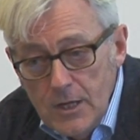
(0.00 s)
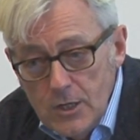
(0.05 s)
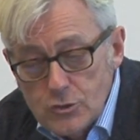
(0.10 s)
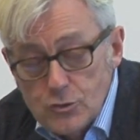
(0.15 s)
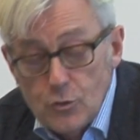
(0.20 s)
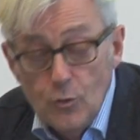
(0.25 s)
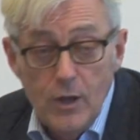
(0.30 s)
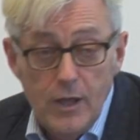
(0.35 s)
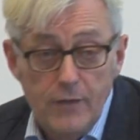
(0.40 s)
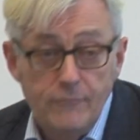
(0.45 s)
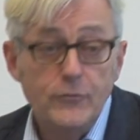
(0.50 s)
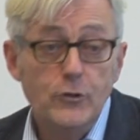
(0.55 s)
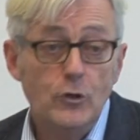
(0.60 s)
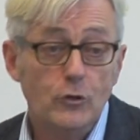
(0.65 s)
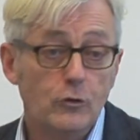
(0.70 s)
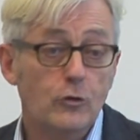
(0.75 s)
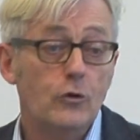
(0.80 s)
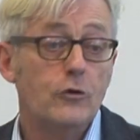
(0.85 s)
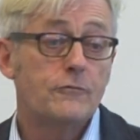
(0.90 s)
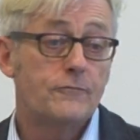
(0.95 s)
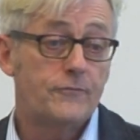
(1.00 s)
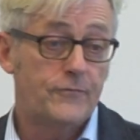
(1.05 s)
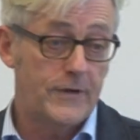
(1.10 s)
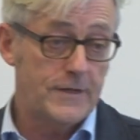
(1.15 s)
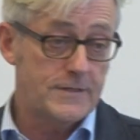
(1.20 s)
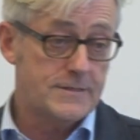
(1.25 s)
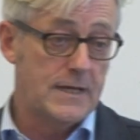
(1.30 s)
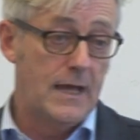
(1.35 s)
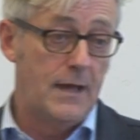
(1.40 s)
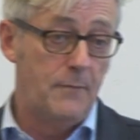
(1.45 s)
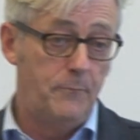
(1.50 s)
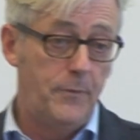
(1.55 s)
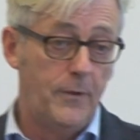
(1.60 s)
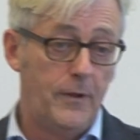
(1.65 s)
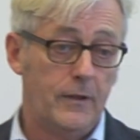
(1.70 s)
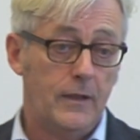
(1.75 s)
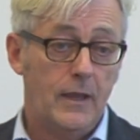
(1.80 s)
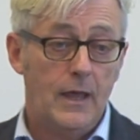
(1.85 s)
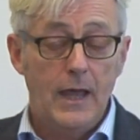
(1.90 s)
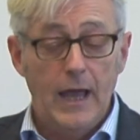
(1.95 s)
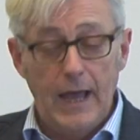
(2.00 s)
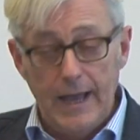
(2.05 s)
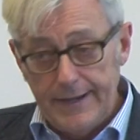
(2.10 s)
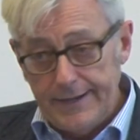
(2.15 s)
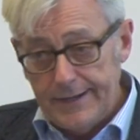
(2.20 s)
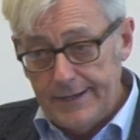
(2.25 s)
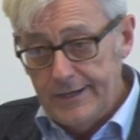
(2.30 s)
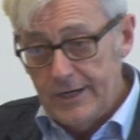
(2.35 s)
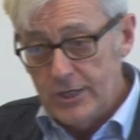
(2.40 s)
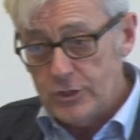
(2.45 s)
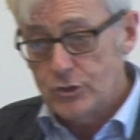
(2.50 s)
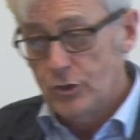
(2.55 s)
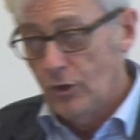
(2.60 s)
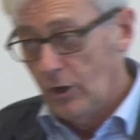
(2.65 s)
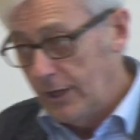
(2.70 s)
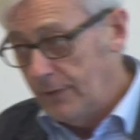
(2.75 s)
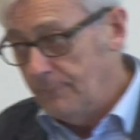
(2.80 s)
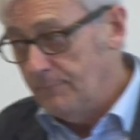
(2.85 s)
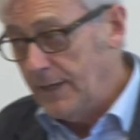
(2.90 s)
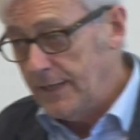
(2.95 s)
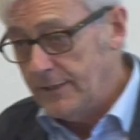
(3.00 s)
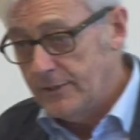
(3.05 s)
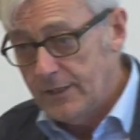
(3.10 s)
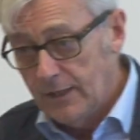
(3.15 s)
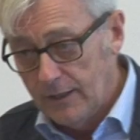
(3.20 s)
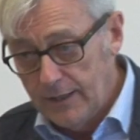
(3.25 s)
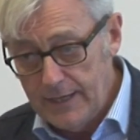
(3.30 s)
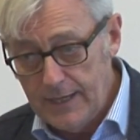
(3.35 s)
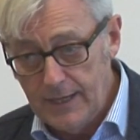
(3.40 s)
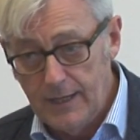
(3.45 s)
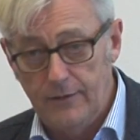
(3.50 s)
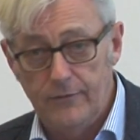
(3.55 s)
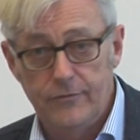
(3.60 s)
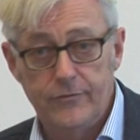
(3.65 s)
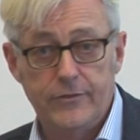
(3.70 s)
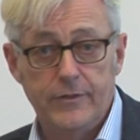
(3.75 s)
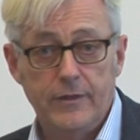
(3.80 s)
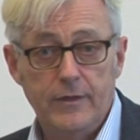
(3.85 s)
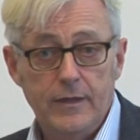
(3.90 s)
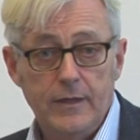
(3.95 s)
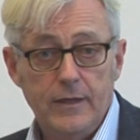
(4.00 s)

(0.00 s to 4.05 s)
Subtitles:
So if you look, for example, at an issue like mental health